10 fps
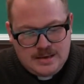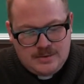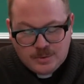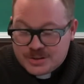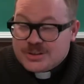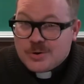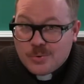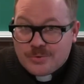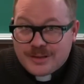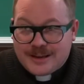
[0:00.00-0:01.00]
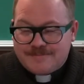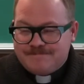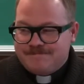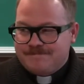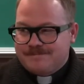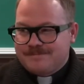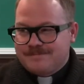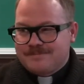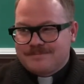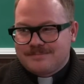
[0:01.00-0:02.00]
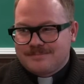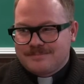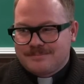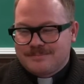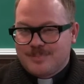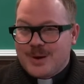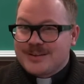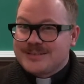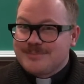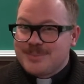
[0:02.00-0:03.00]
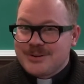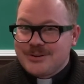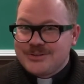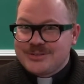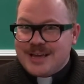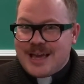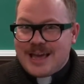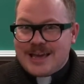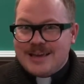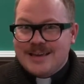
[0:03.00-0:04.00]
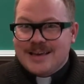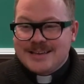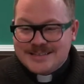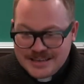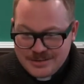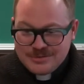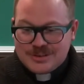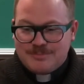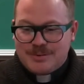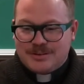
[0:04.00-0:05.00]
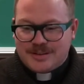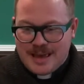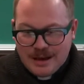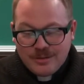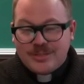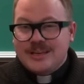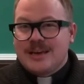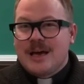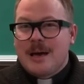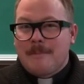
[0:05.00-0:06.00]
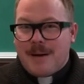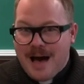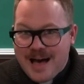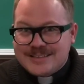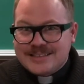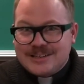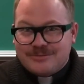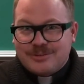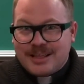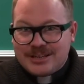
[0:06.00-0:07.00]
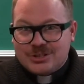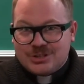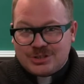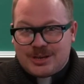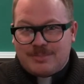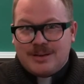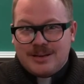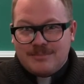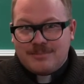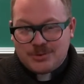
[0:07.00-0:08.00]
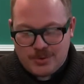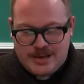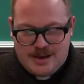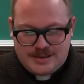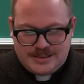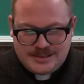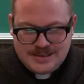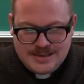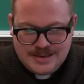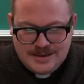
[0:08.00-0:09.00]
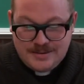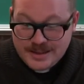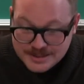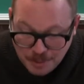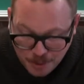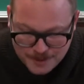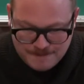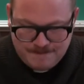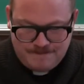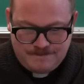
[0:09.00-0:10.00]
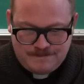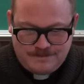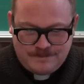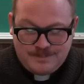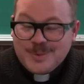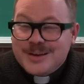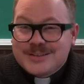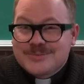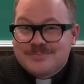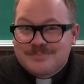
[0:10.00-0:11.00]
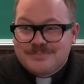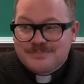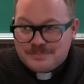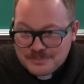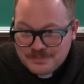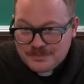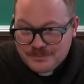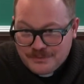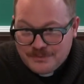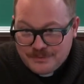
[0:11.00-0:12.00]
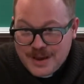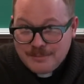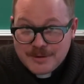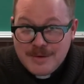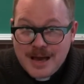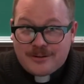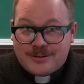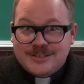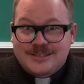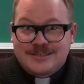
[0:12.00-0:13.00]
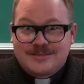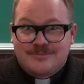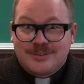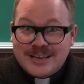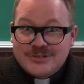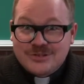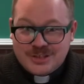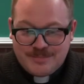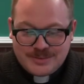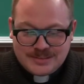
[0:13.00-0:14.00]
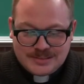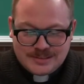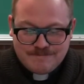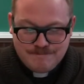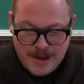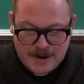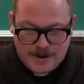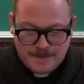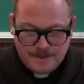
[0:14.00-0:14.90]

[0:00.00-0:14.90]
which is a cool thing because it continues to build a healthy, positive relationship between us. And that's important because family matters, relationships matter.